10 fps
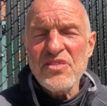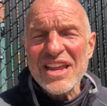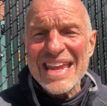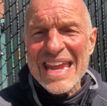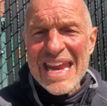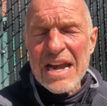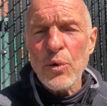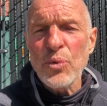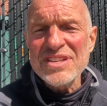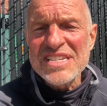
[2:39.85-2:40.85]
The key
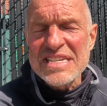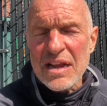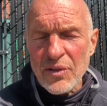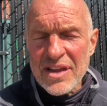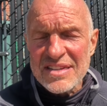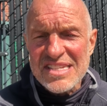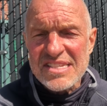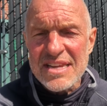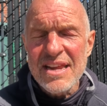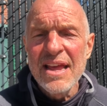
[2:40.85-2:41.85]
to
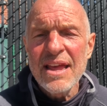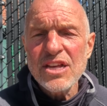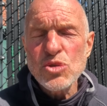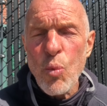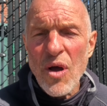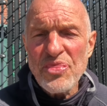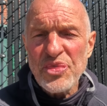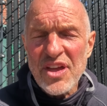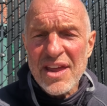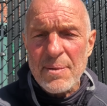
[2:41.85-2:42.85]
resiliency is one
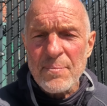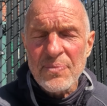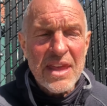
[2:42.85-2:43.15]
thing.